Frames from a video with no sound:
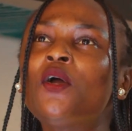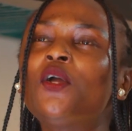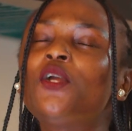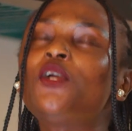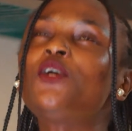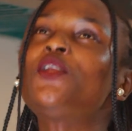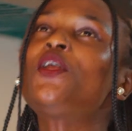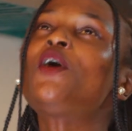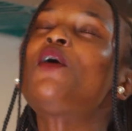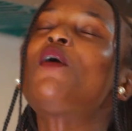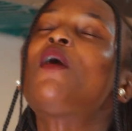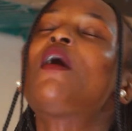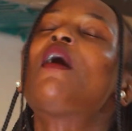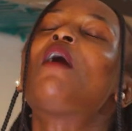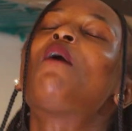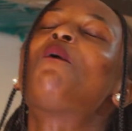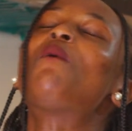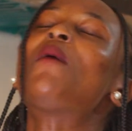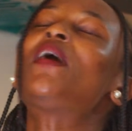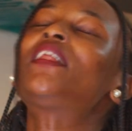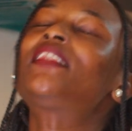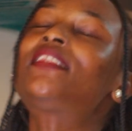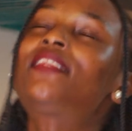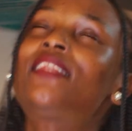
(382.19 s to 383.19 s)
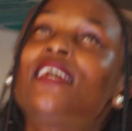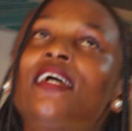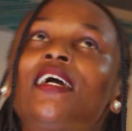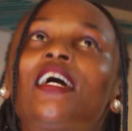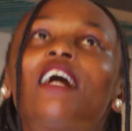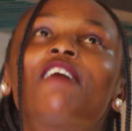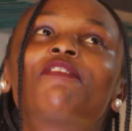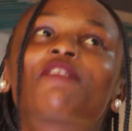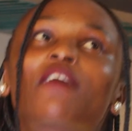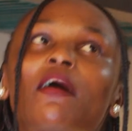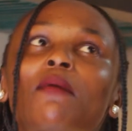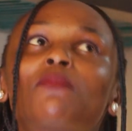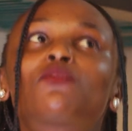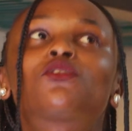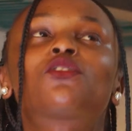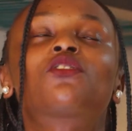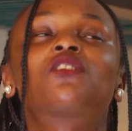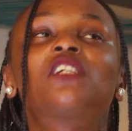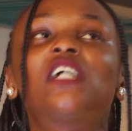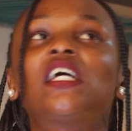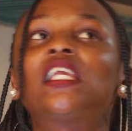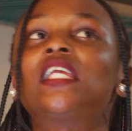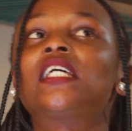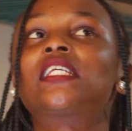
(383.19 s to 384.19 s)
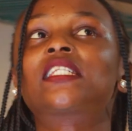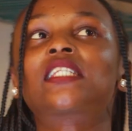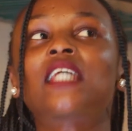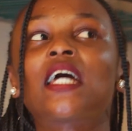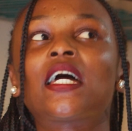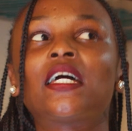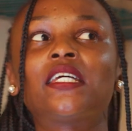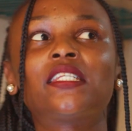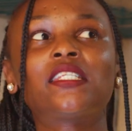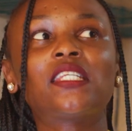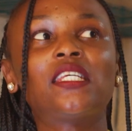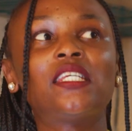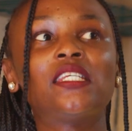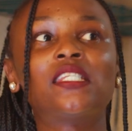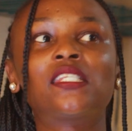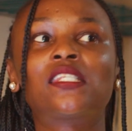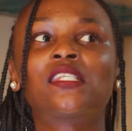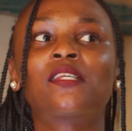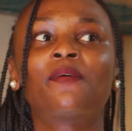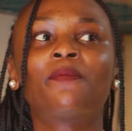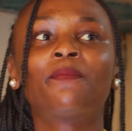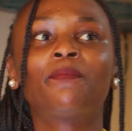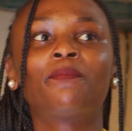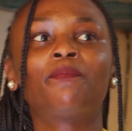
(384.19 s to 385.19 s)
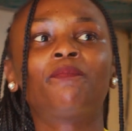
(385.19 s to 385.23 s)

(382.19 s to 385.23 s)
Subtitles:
you know, one thing I've come to realize, guys, is